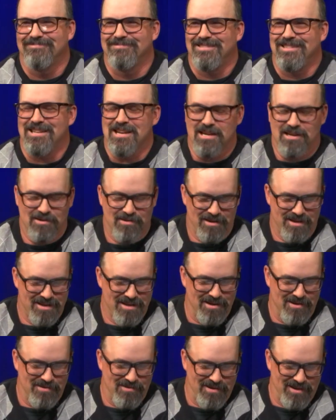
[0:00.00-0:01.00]

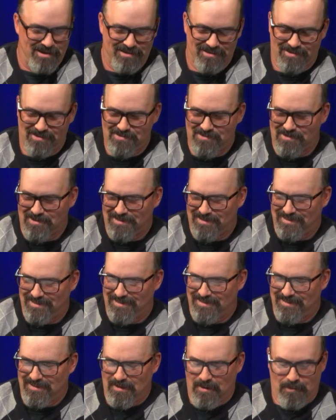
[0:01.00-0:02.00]
he agrees, of course.
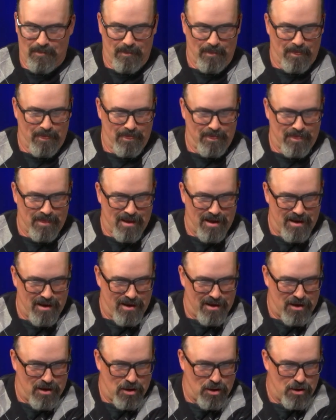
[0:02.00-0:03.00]

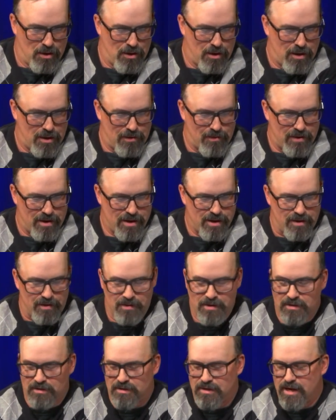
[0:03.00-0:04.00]
All right,
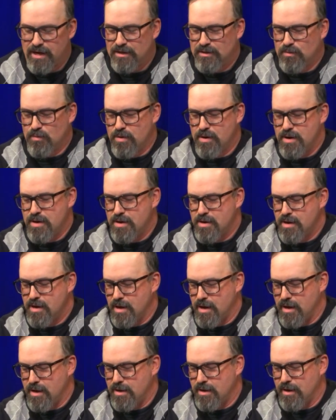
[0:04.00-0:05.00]
this next one,
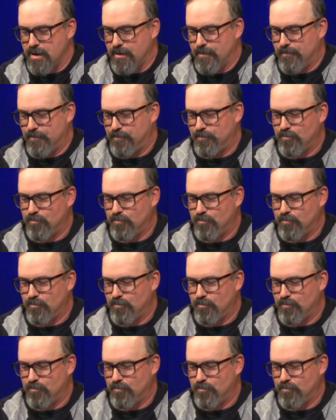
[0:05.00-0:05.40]
I